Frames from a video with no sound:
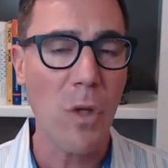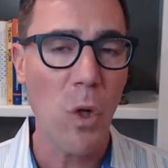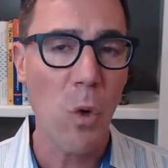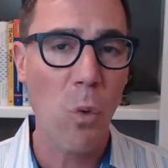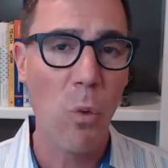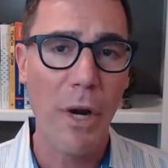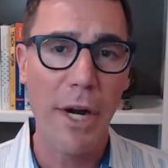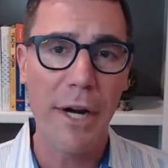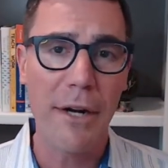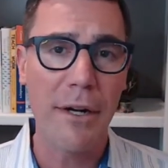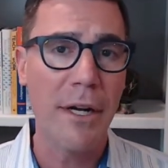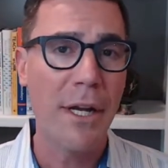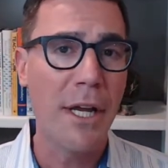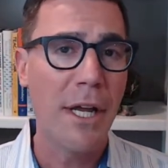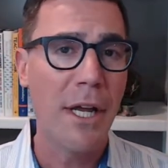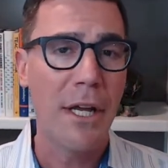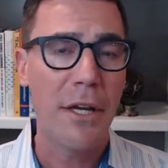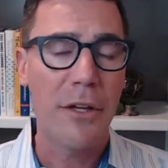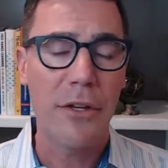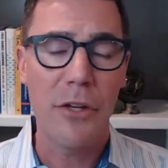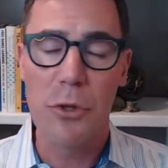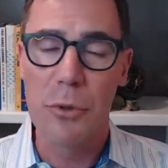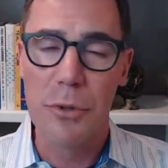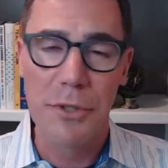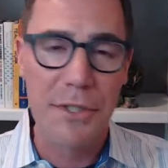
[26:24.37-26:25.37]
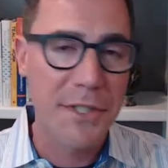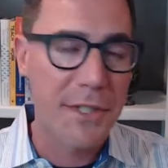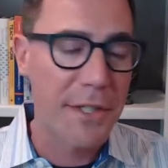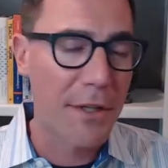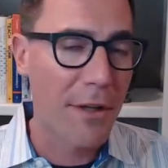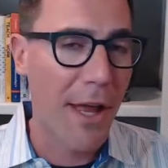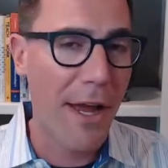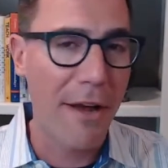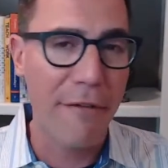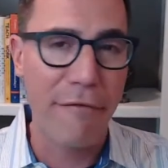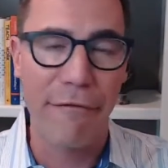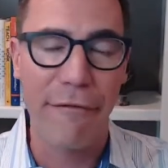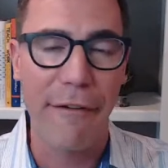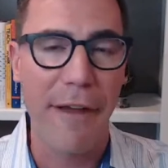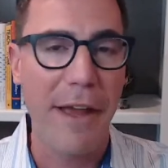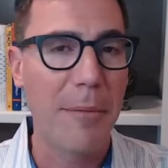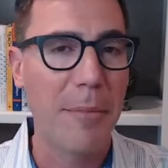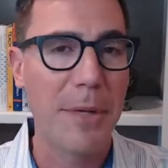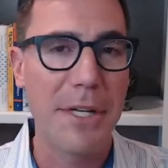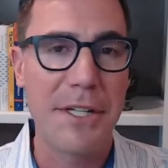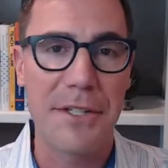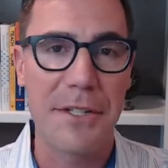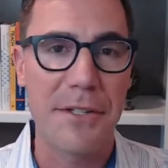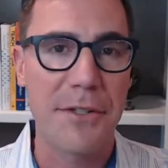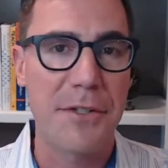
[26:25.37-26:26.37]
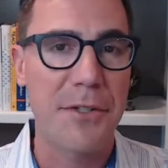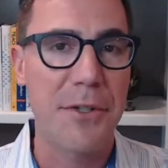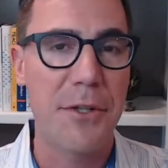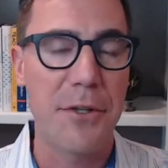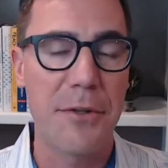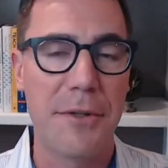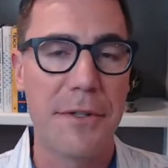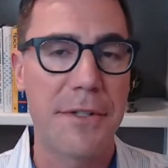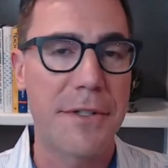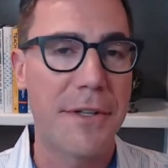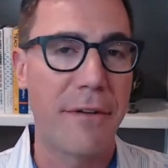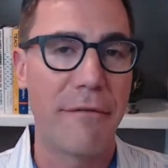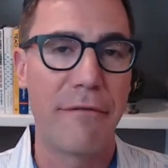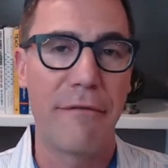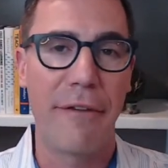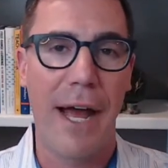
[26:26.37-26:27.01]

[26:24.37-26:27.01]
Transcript: where you will still have families and students that